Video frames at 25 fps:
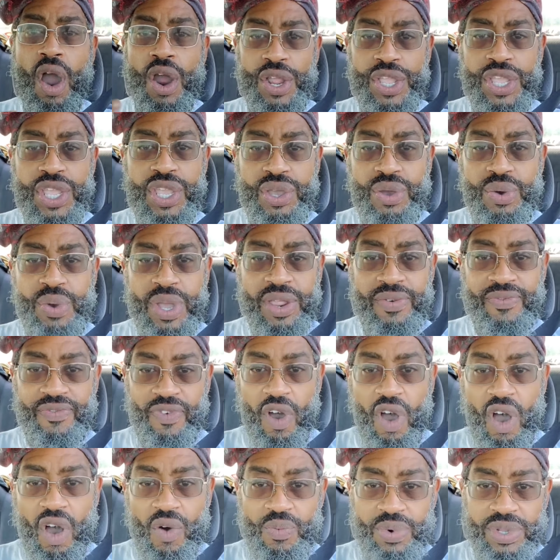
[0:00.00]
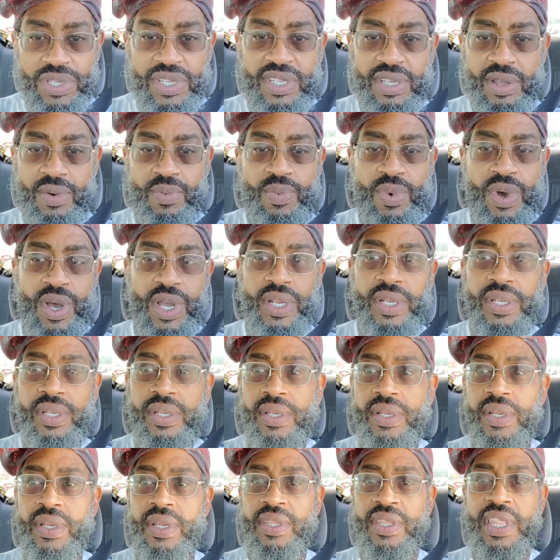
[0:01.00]
are you involved with
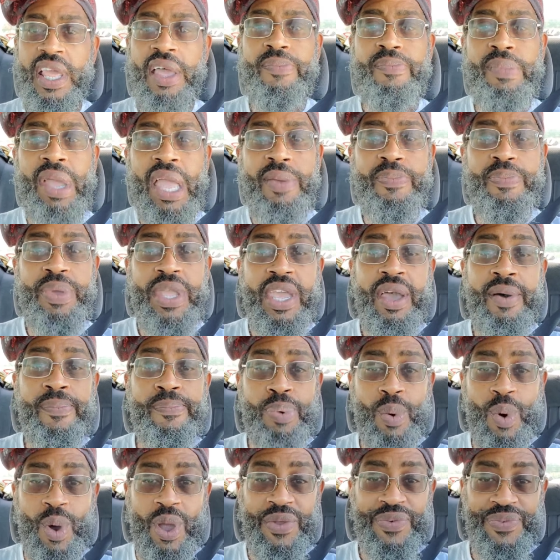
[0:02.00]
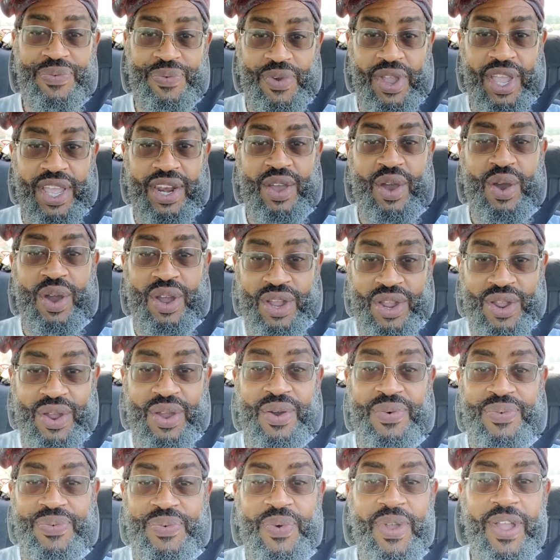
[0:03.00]
someone that may be a boyfriend or
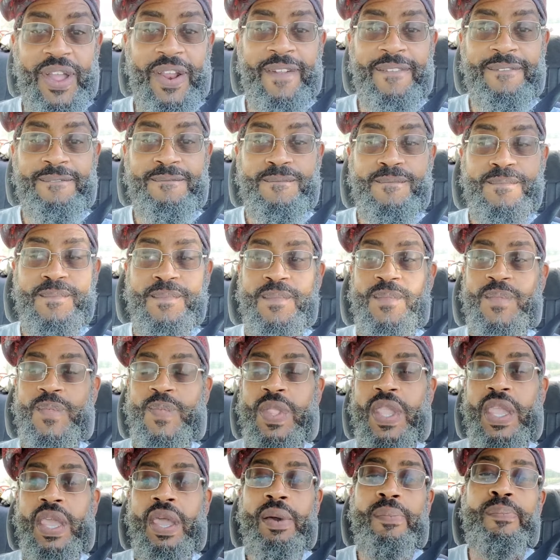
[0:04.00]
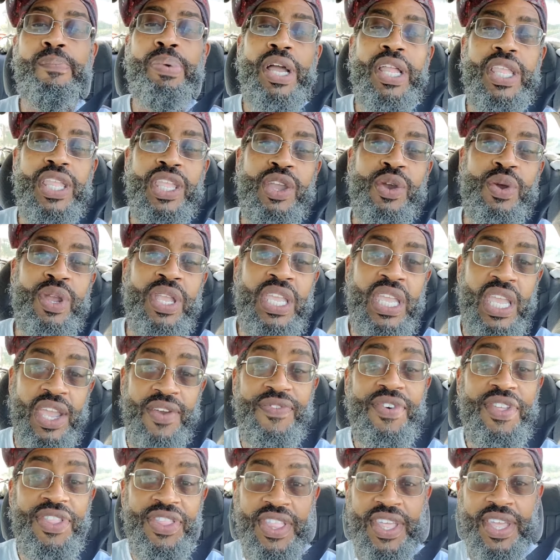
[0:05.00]
girlfriend, but you're
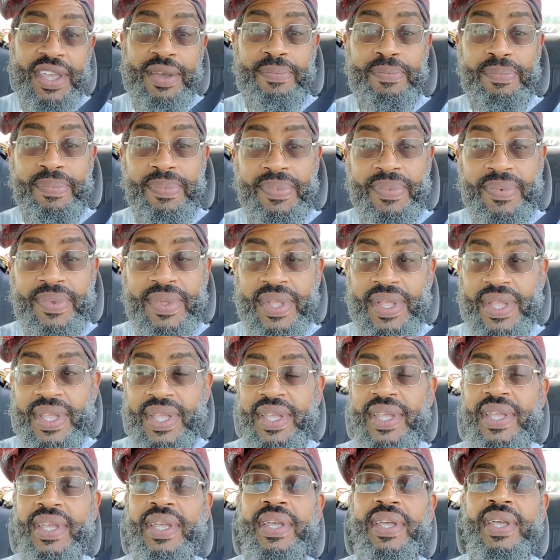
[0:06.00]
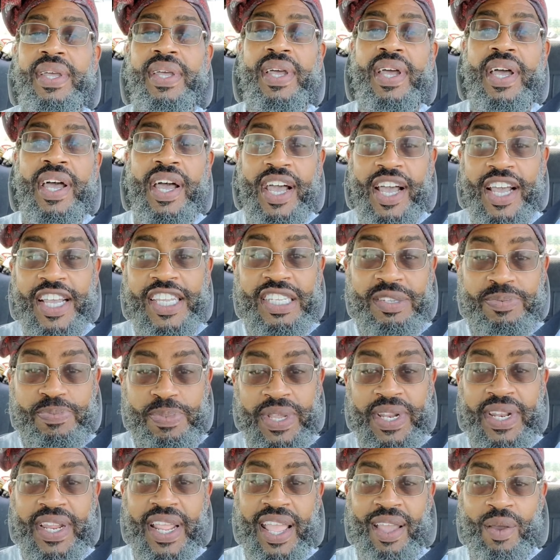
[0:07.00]
giving them
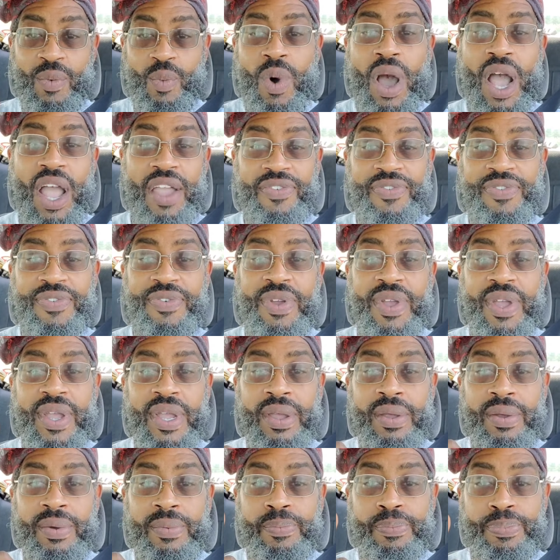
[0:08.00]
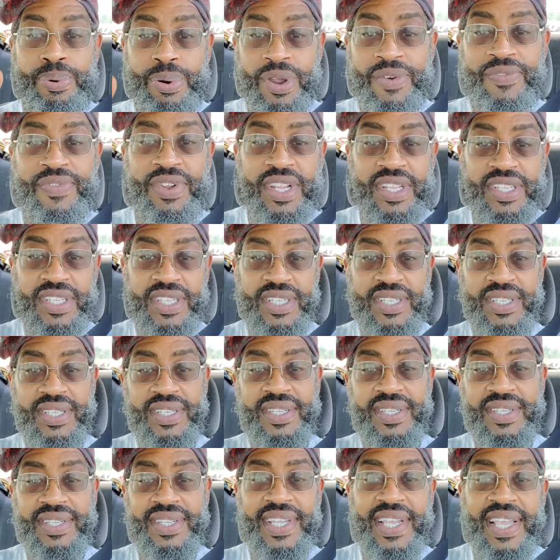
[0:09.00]
husband and wife
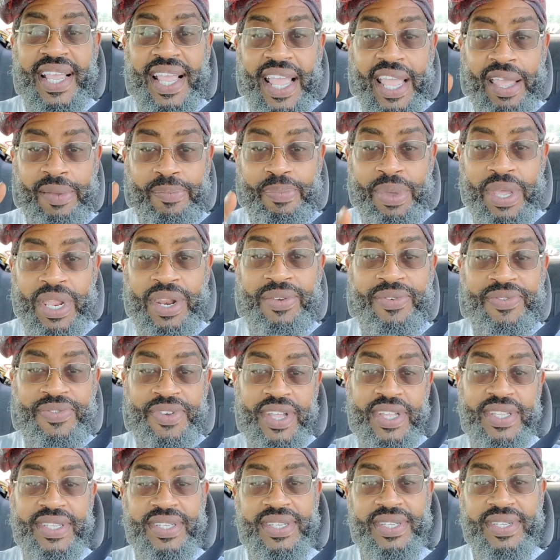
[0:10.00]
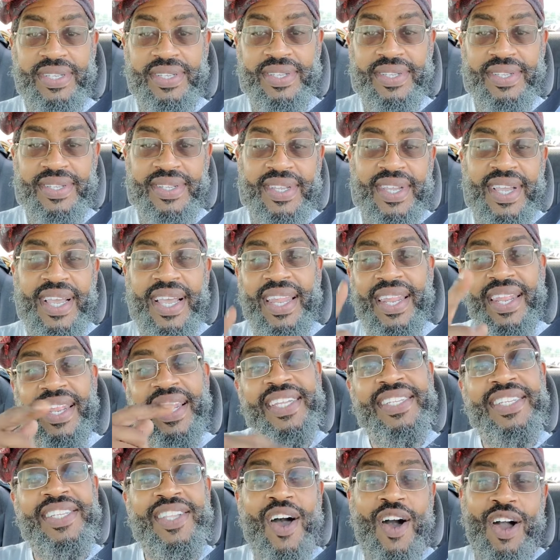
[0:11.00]
privileges and benefits?
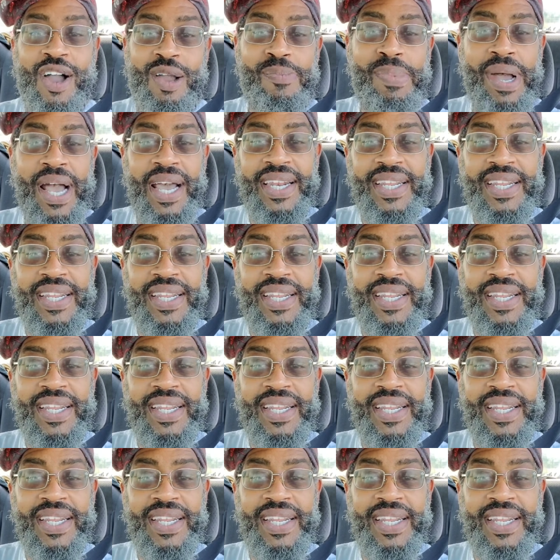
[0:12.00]
Let's talk